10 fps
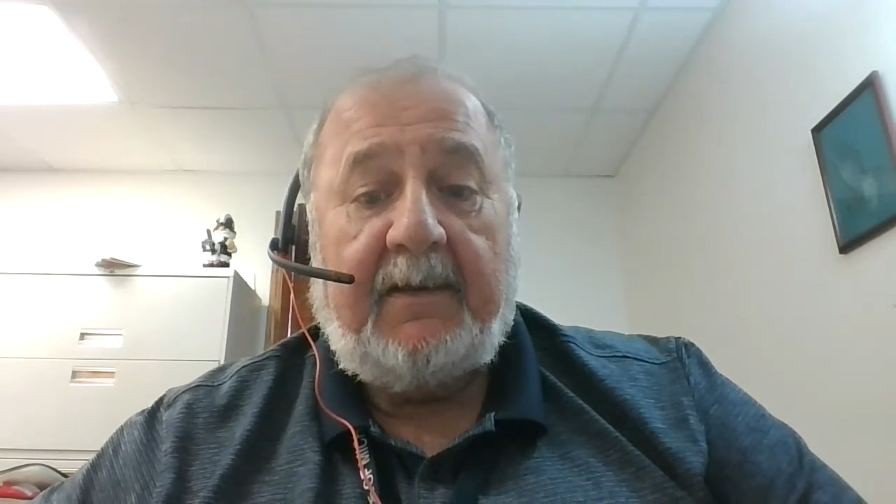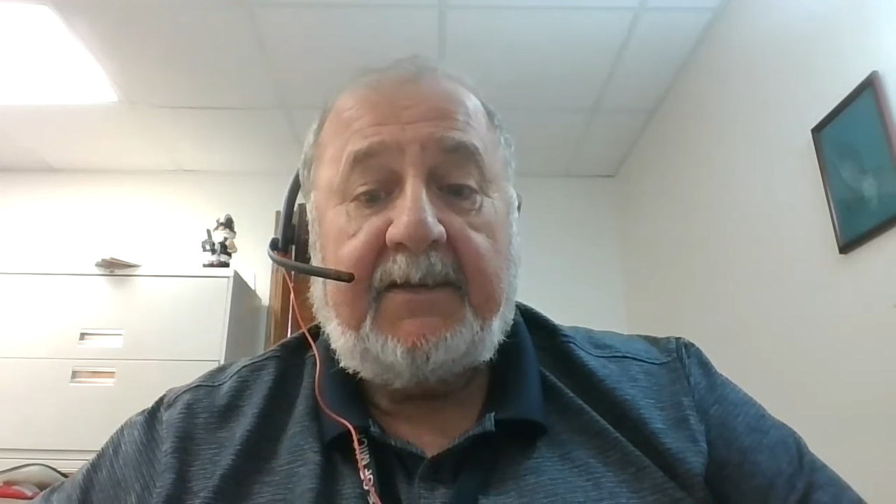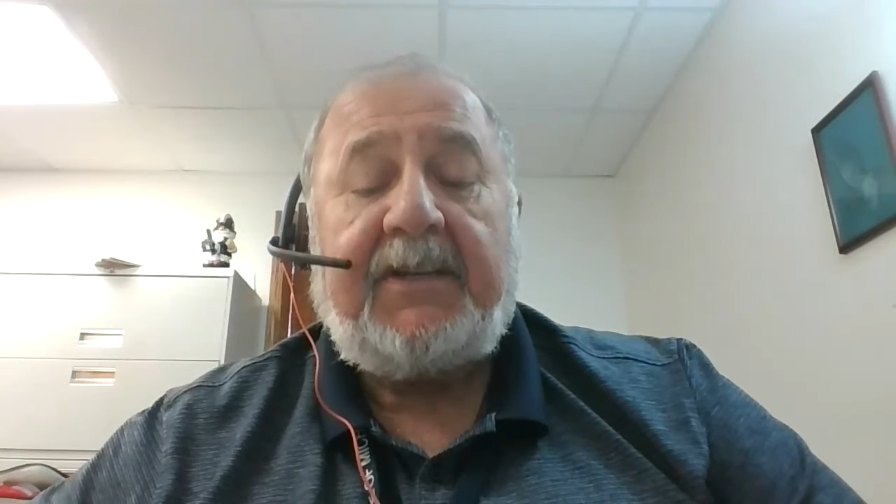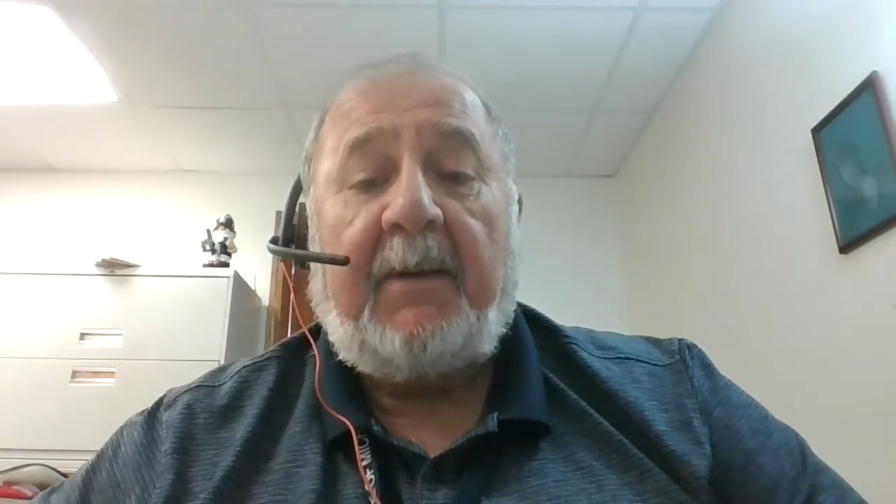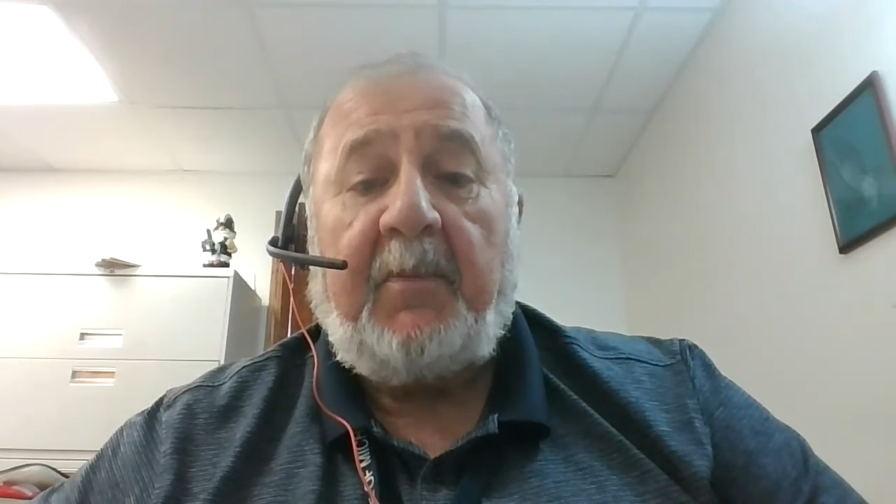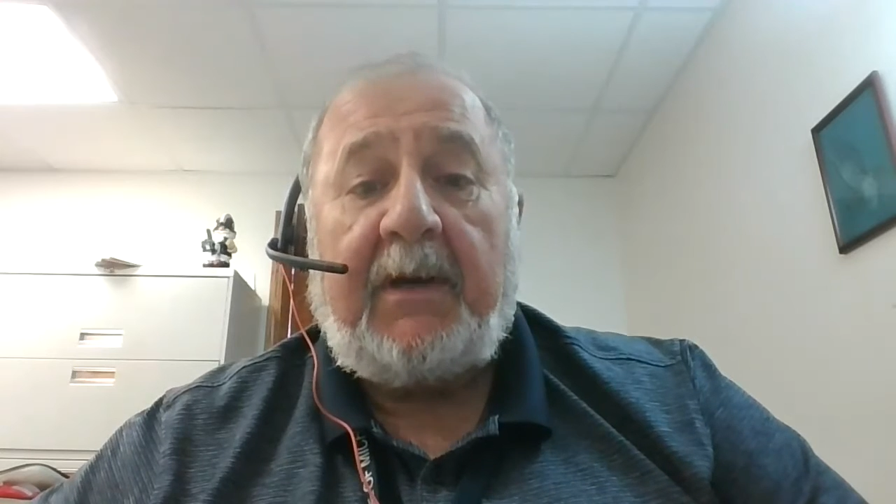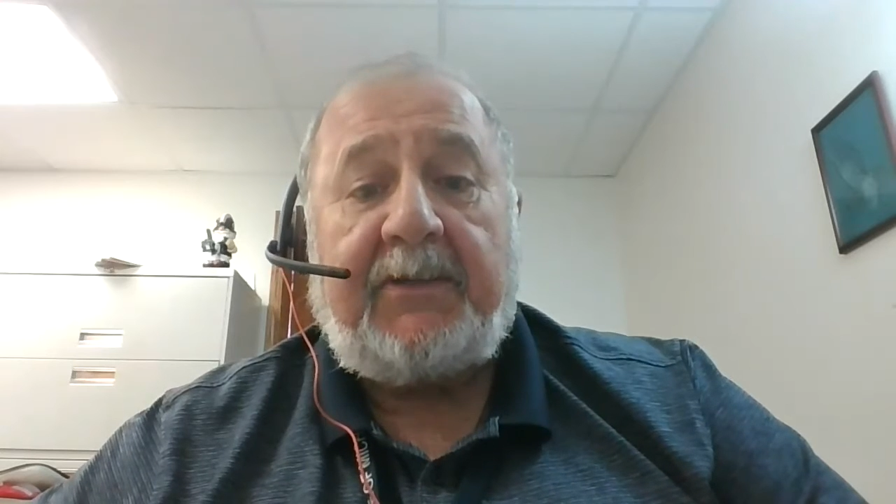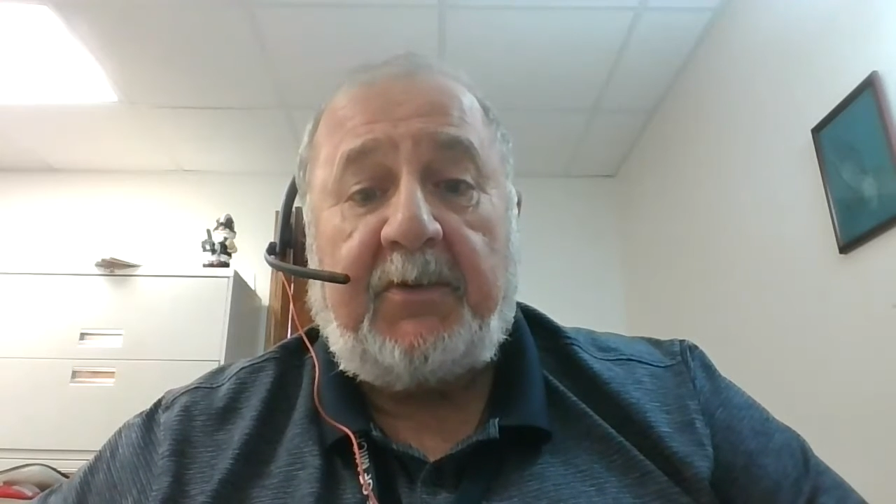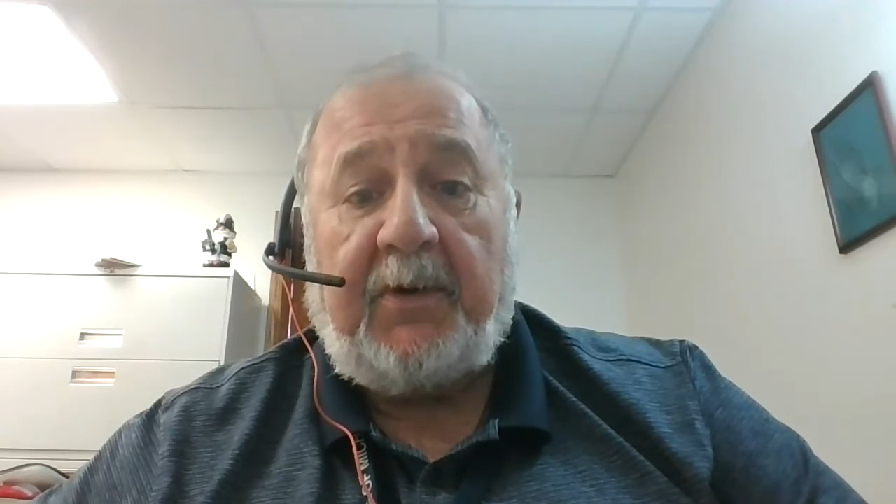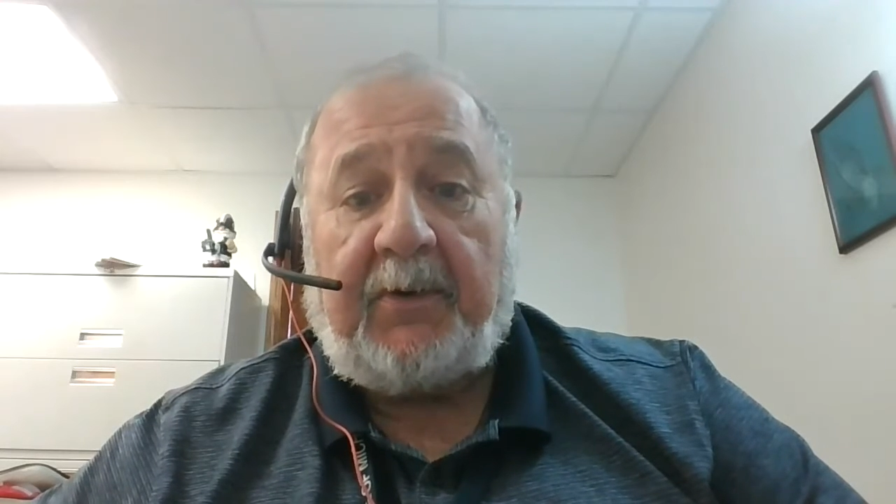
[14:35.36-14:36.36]
Some went
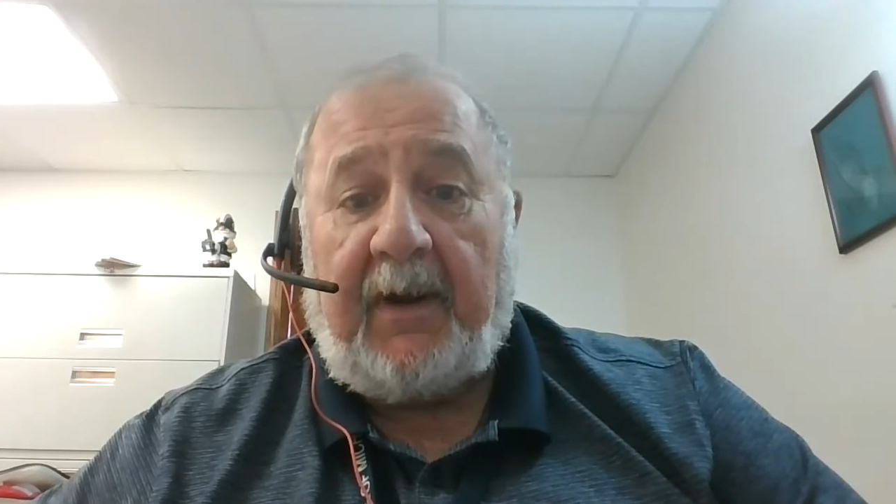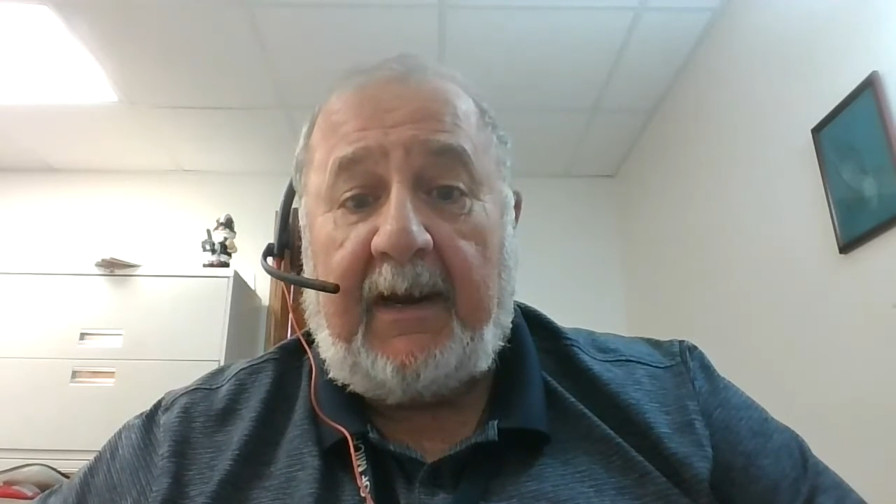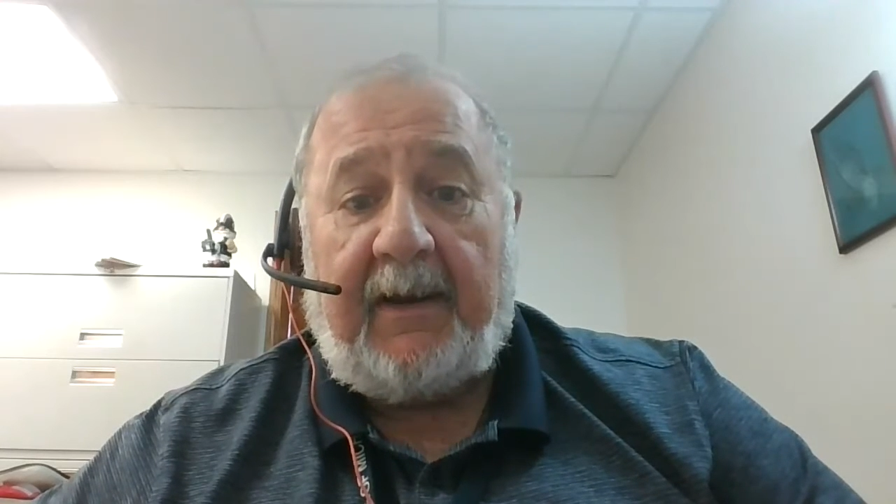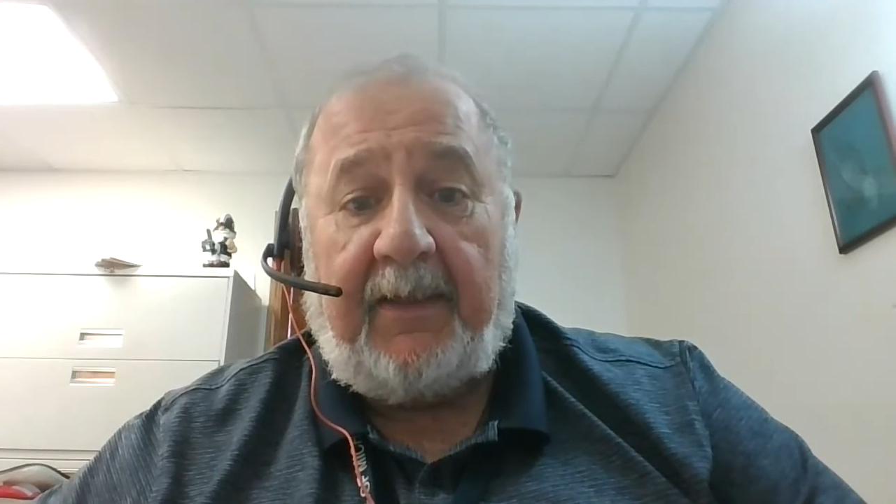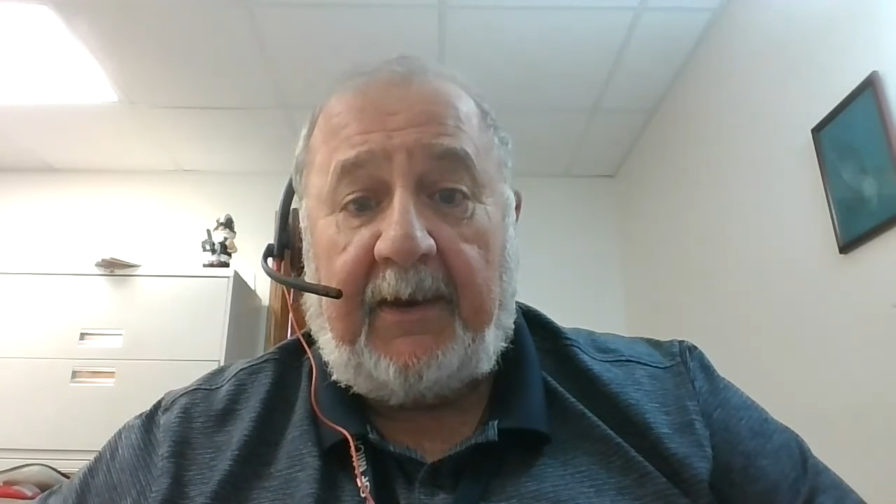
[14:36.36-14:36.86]
to a grave,